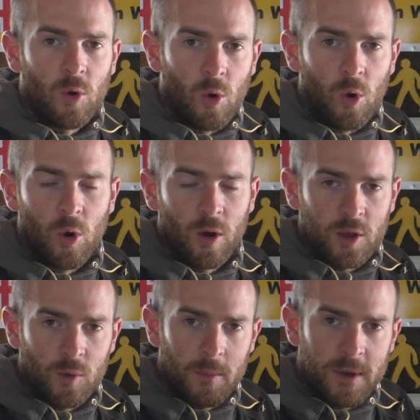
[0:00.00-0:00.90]
or
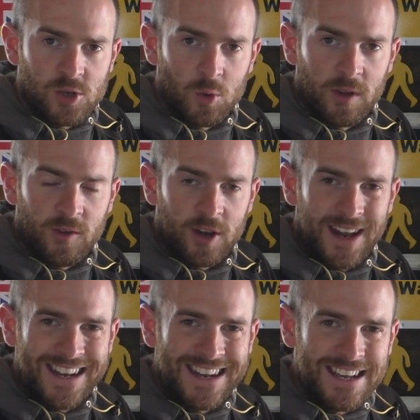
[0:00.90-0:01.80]
you want to make sure they've got
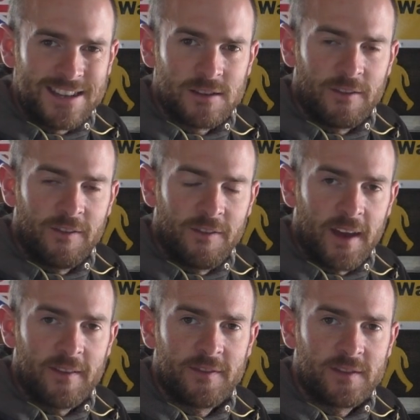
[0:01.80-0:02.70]
at least
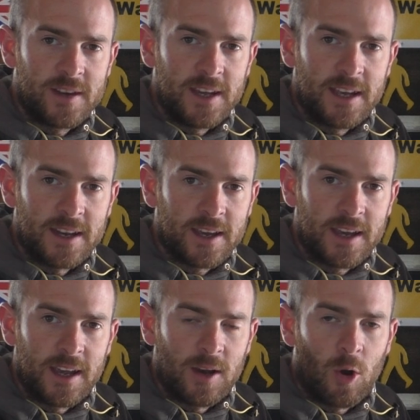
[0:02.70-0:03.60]
15
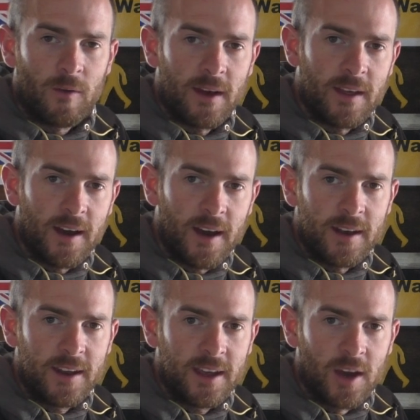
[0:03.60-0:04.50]
kilo of either
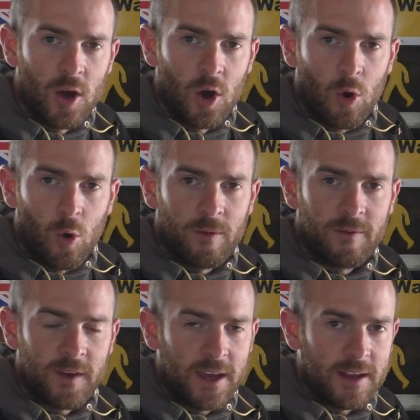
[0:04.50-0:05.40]
honey or
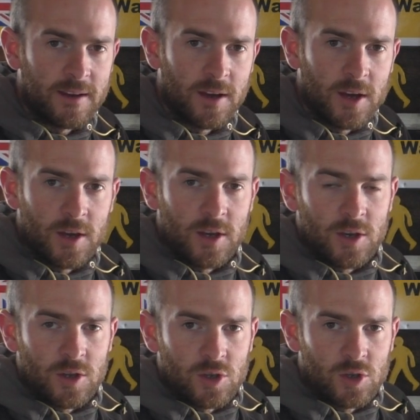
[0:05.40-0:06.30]
feed.
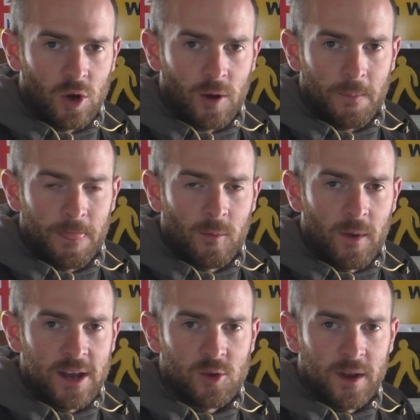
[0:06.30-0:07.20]
So the
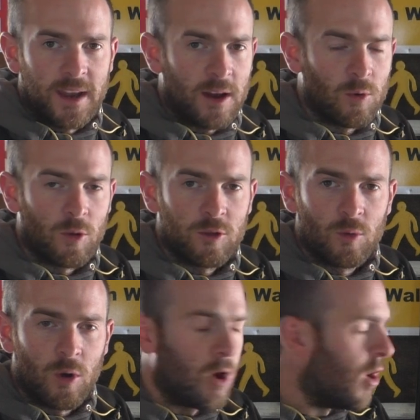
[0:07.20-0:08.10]
way to do it, and I'll go
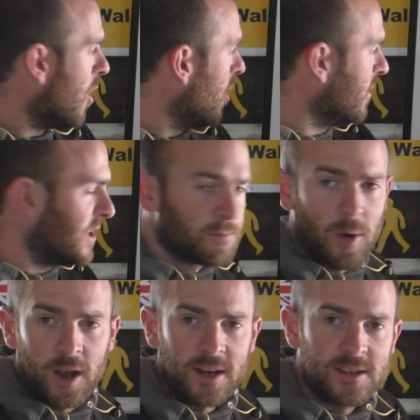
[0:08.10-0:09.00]
through all these
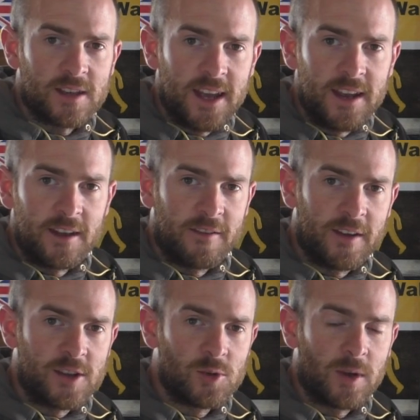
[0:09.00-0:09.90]
points
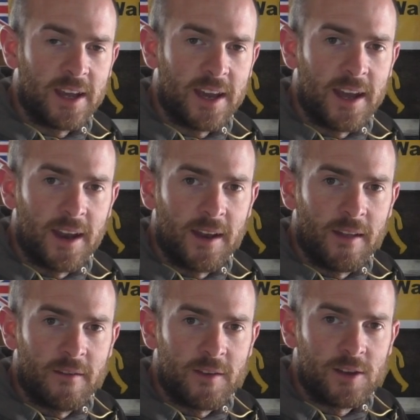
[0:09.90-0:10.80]
individually in
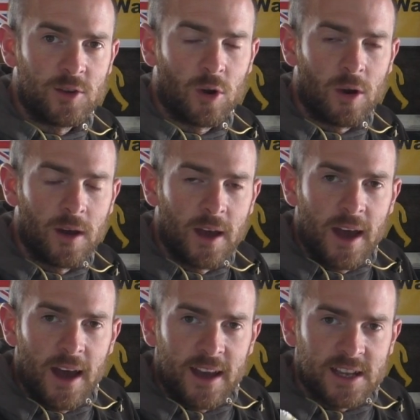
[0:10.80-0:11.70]
another video
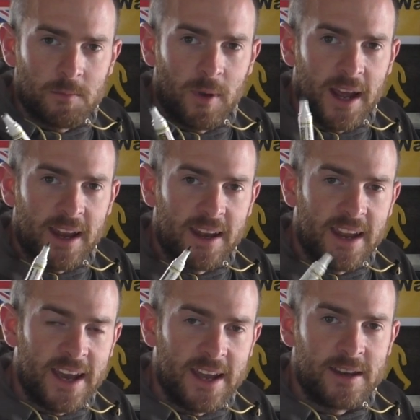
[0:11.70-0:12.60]

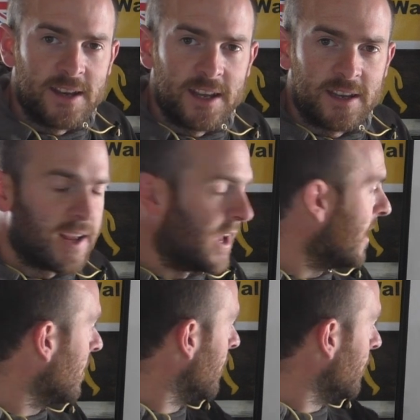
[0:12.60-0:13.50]
explaining in
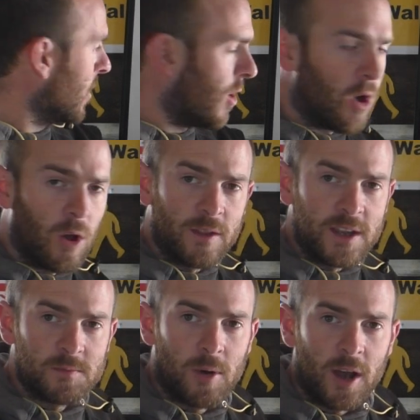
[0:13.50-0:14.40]
detail all
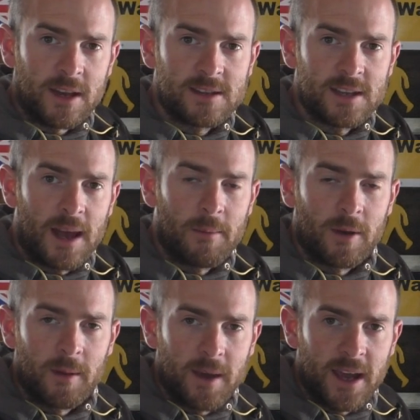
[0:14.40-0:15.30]
these points I'm
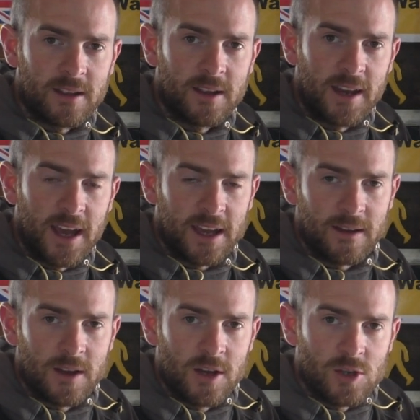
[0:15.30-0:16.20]
going to make
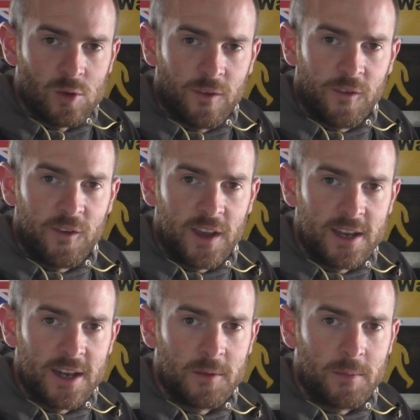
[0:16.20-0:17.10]
today. So
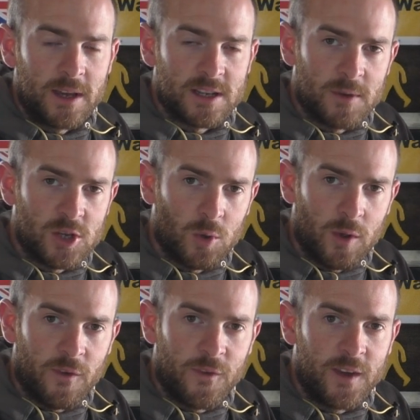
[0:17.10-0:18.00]
feeding your bees, make sure
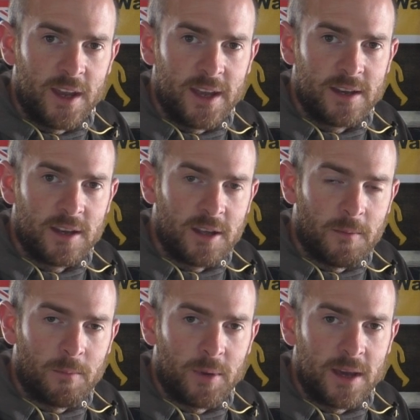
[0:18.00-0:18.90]
you feed
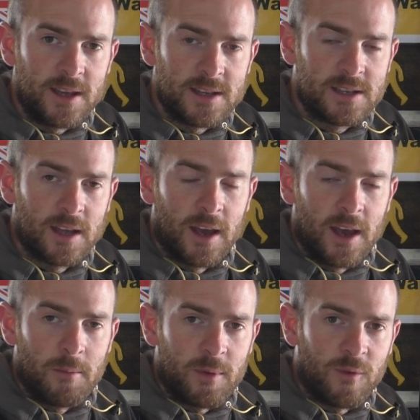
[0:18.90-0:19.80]
your bees
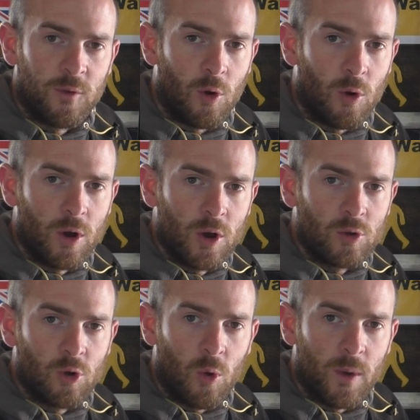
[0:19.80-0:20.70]
before
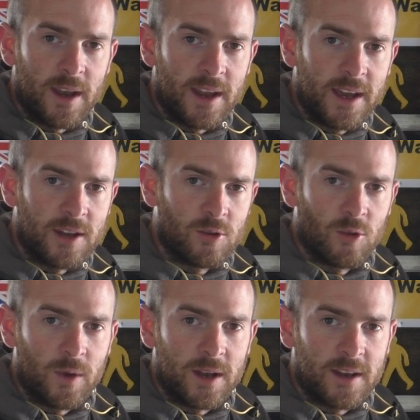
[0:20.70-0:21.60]
going into
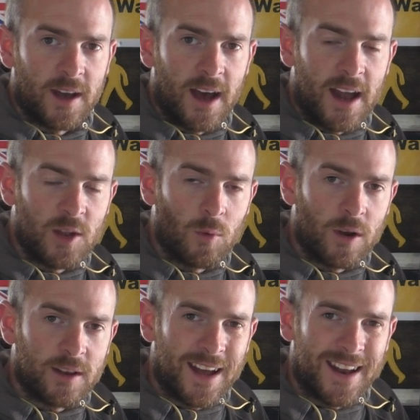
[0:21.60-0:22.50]
the winter, and you
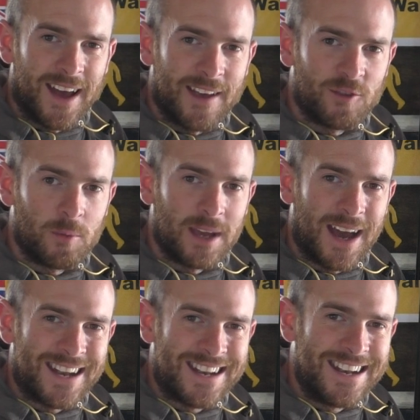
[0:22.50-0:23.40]
want that hive to be
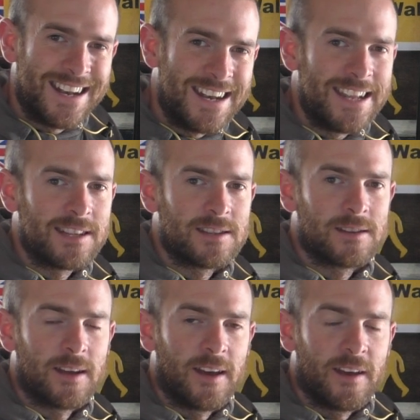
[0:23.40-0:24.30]
at
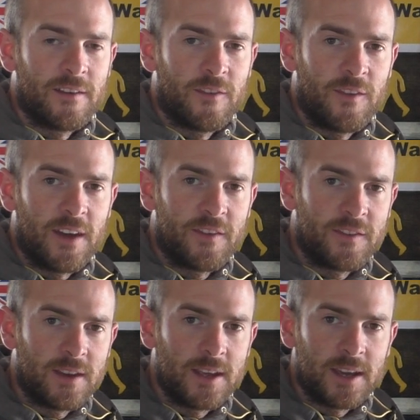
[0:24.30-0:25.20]
least
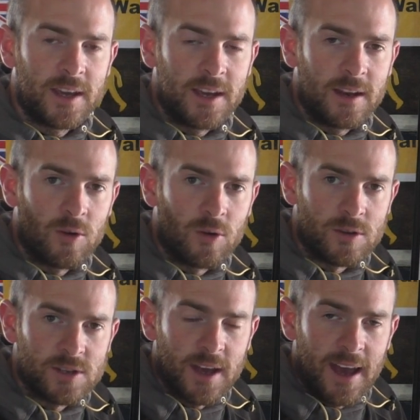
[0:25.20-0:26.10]
15
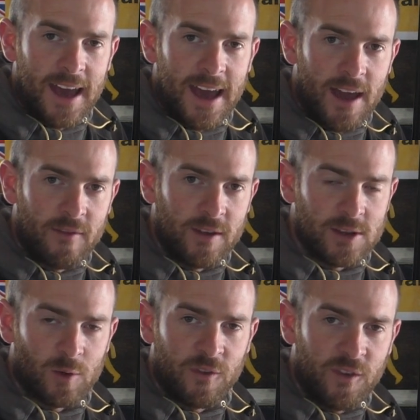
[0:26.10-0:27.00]
kilos heavy.
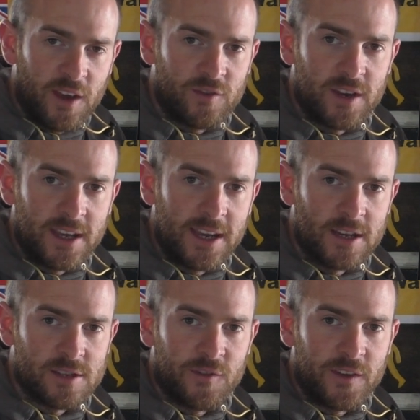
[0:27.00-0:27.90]
So 15
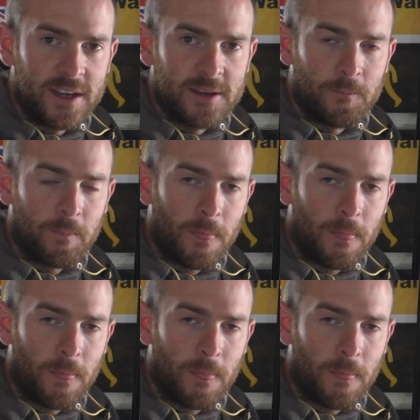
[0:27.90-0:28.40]
kilos of feed